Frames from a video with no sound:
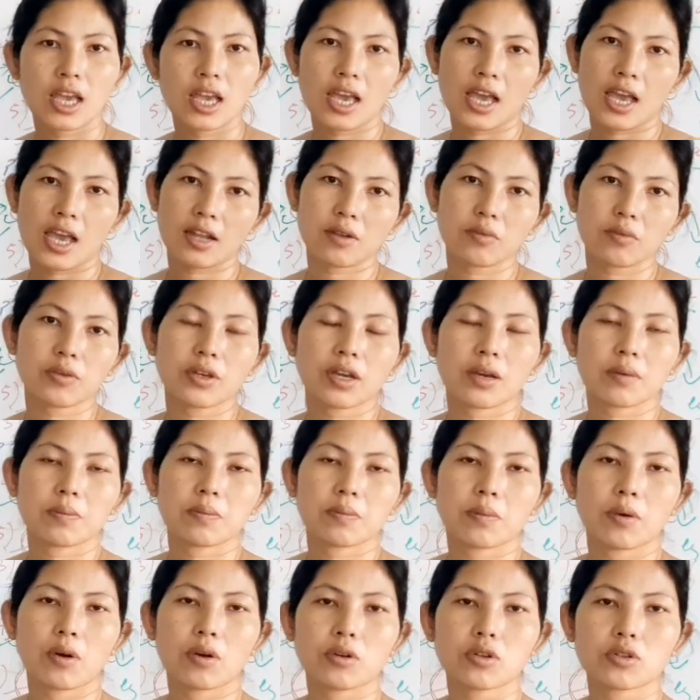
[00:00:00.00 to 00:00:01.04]
and we
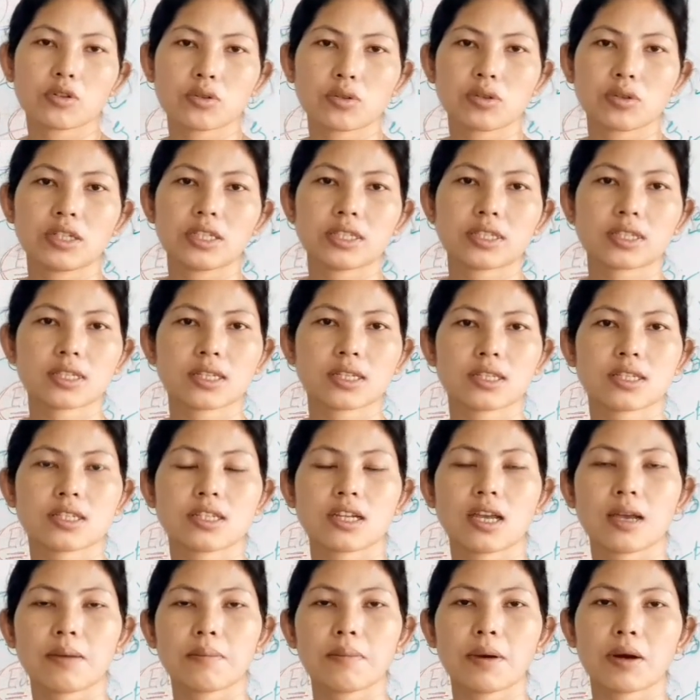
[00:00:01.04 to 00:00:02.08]
have also
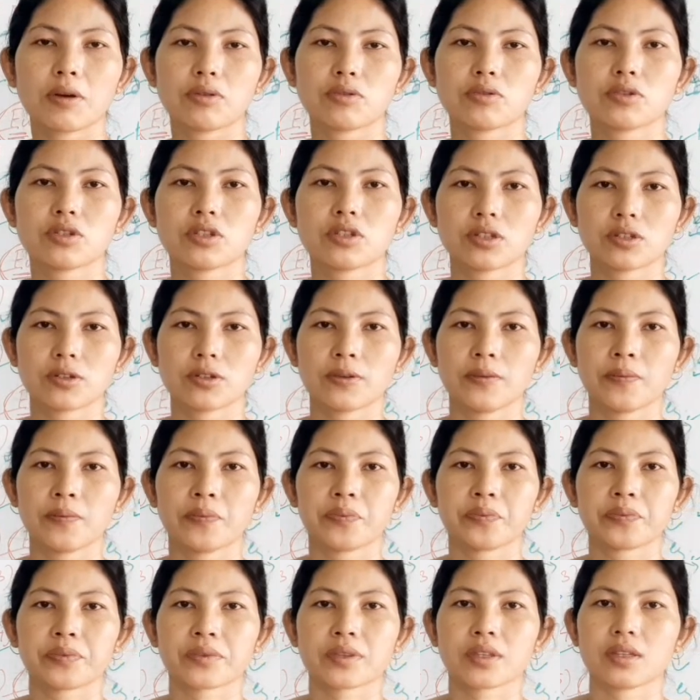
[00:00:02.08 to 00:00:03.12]
discussed about
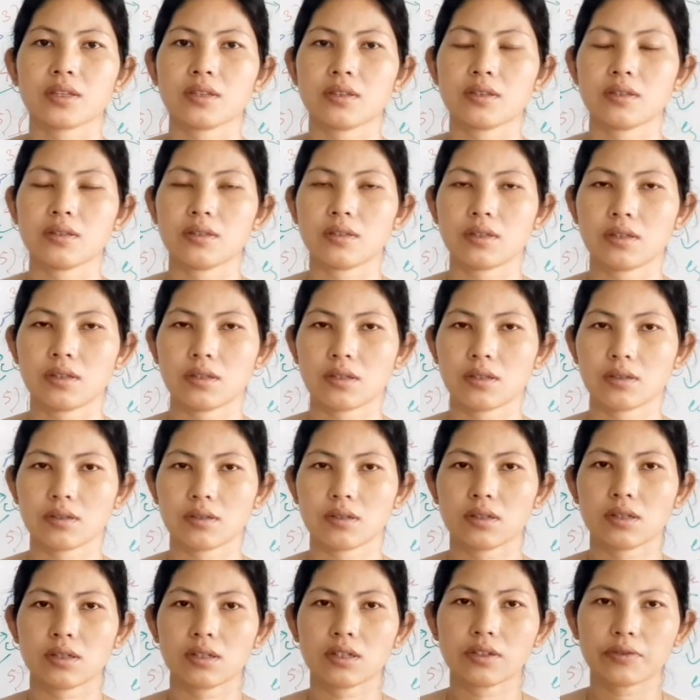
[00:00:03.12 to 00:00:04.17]

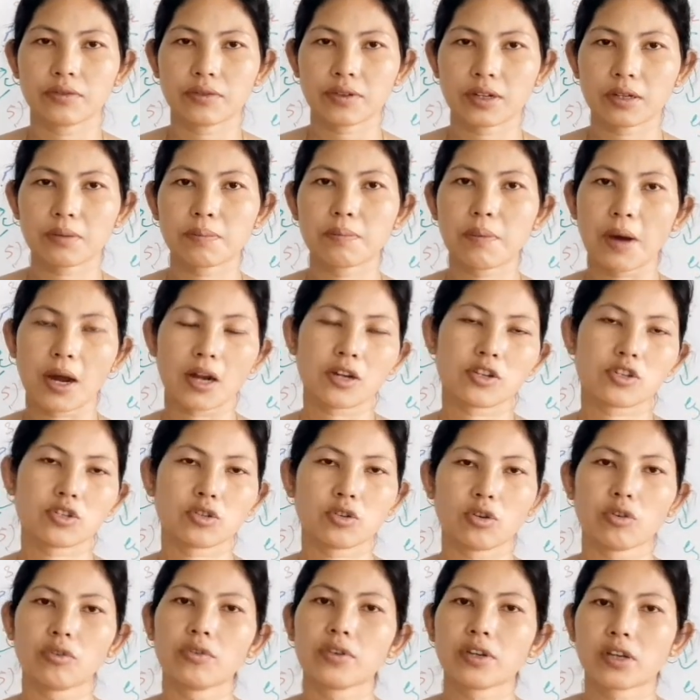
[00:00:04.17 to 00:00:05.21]
the different
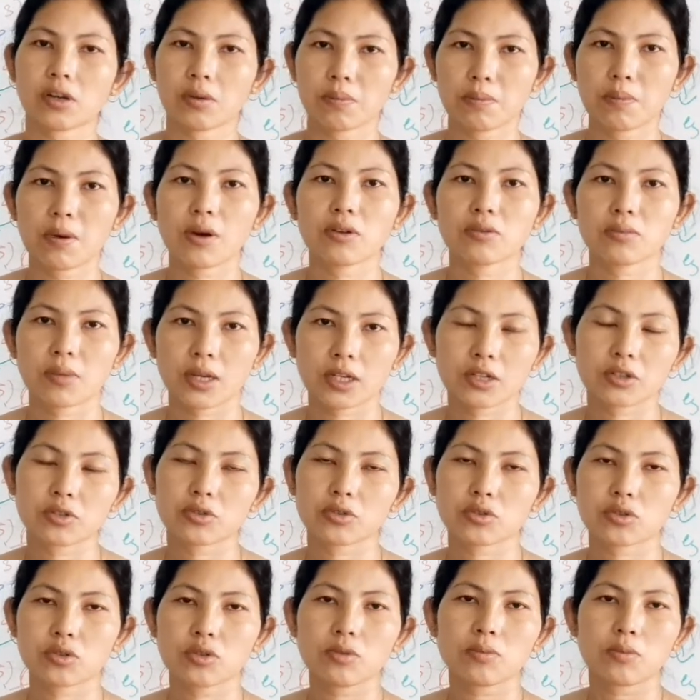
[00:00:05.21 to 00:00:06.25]
parts of a compound
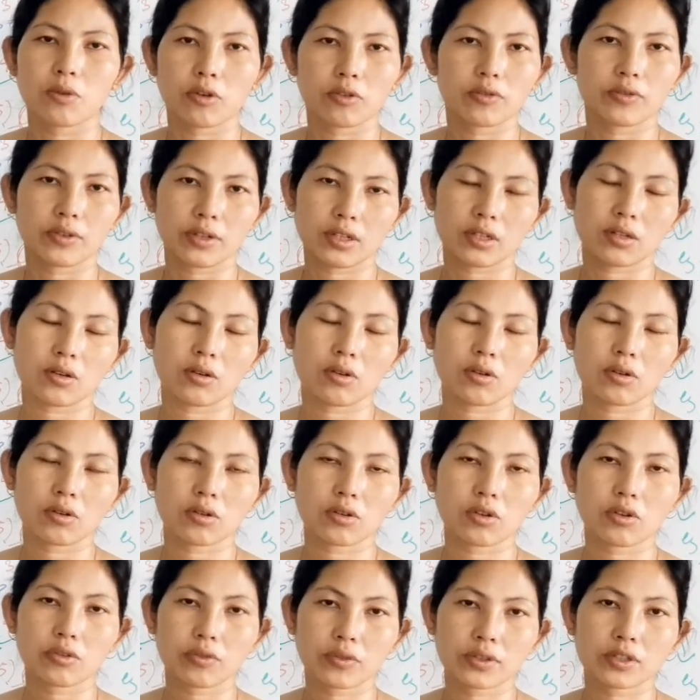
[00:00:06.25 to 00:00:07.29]
microscope of
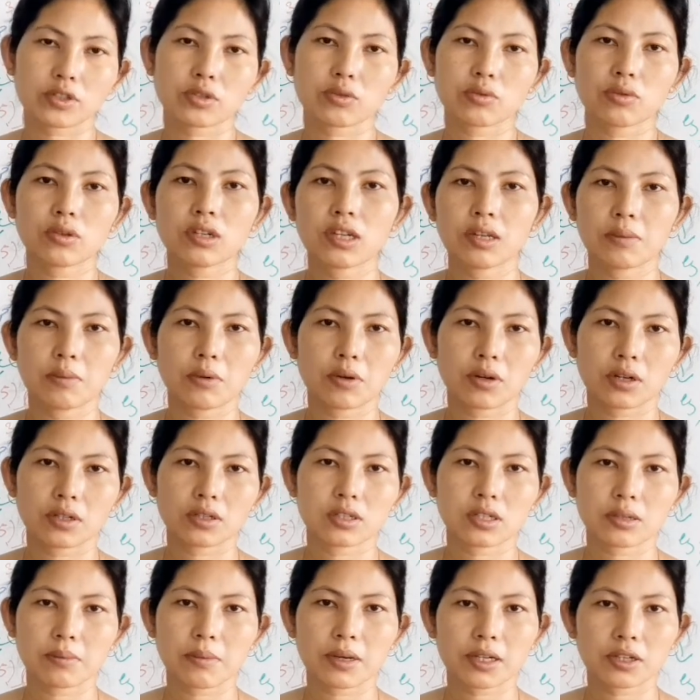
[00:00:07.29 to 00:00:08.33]
a school
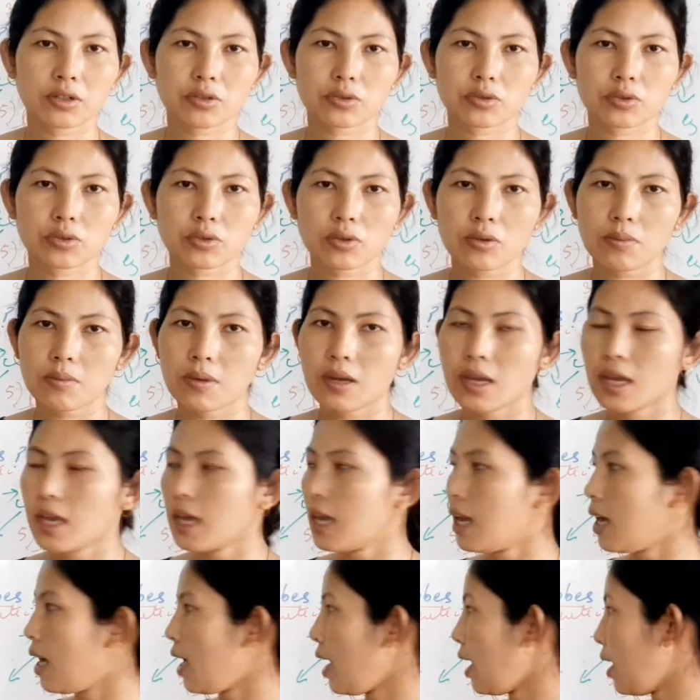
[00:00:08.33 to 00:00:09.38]
laboratory microscope,
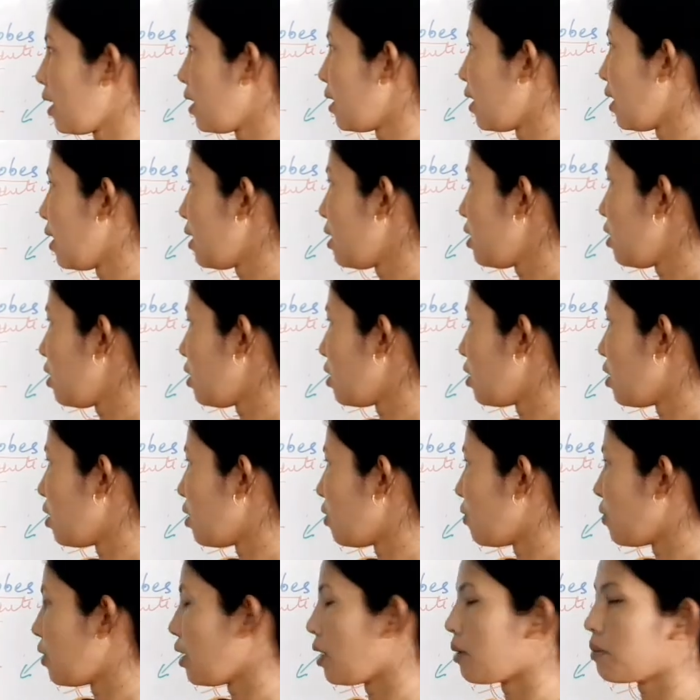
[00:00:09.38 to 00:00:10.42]
and then
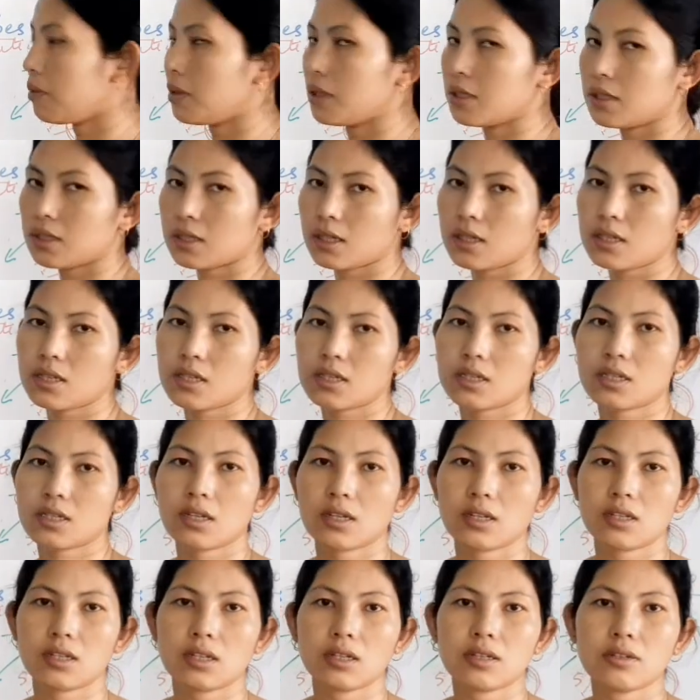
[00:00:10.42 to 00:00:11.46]
we have
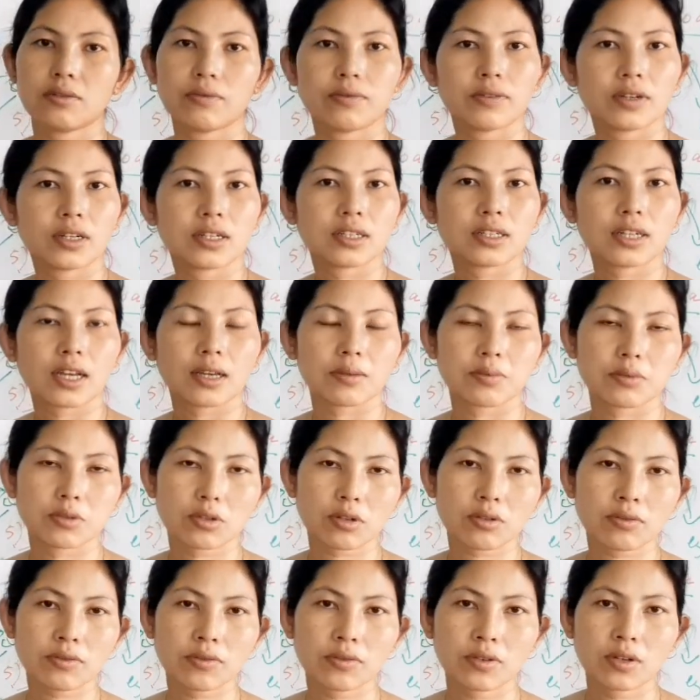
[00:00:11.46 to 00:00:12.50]
discussed the different types of